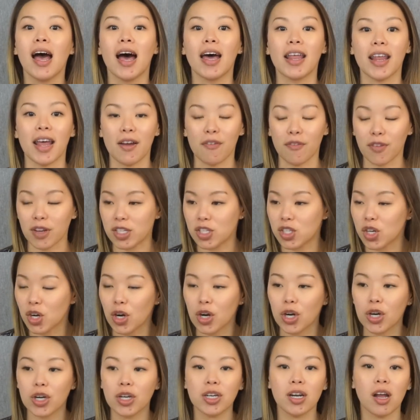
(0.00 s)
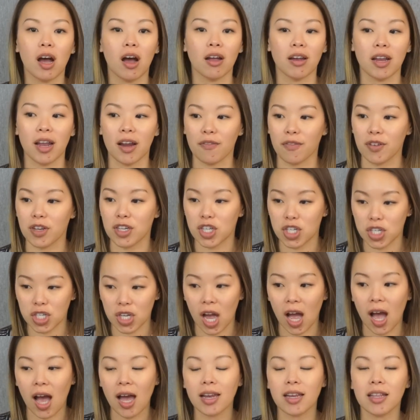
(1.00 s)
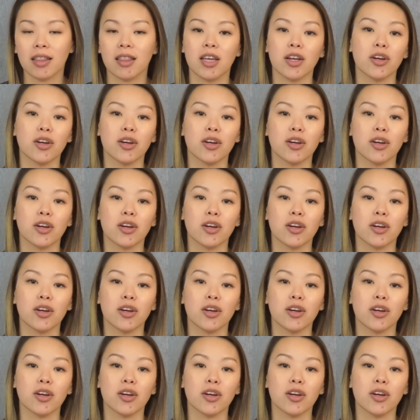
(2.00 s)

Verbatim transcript: at every turn, on every shot.